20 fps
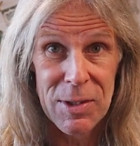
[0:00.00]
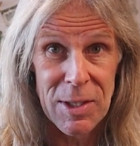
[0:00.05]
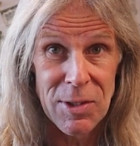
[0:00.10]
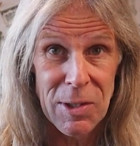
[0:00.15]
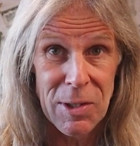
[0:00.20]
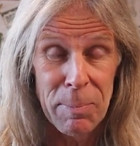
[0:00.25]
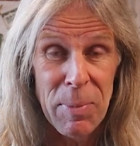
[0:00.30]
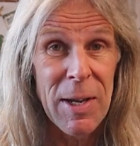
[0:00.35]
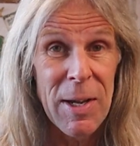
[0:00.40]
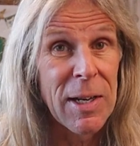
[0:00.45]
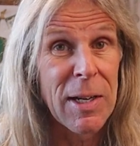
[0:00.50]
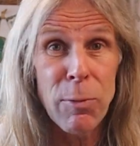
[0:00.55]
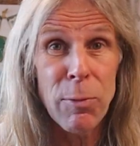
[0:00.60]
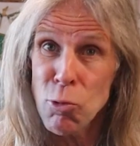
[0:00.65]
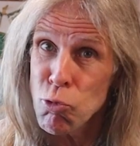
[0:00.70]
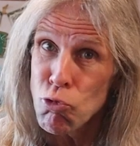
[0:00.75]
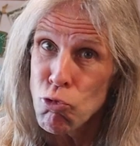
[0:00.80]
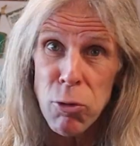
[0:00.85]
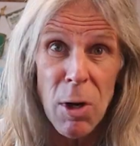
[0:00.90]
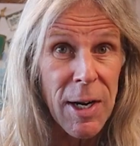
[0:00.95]
disappeared. It
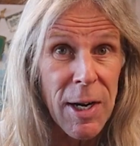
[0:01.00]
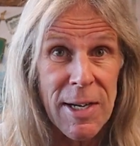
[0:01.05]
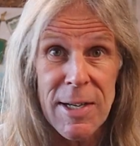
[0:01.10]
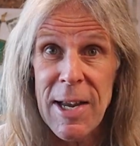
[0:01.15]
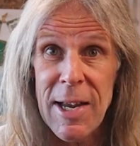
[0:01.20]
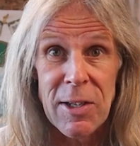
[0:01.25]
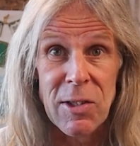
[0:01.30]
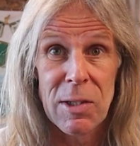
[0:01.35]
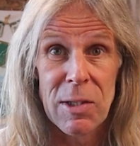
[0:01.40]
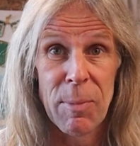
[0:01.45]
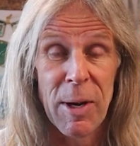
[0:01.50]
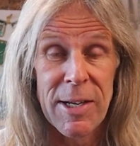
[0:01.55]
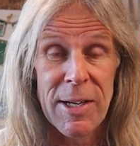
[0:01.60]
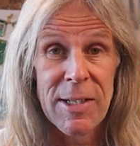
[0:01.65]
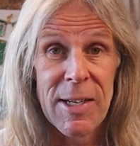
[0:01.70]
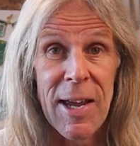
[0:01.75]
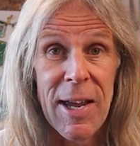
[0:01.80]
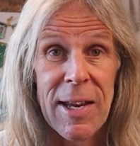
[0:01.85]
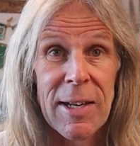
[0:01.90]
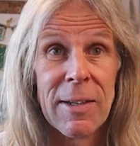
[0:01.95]
was right next to my
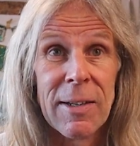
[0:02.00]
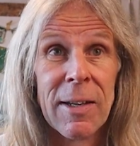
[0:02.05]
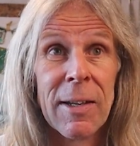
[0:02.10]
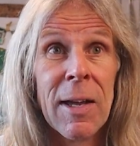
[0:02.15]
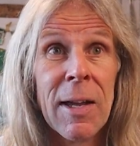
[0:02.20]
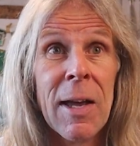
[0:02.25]
tent.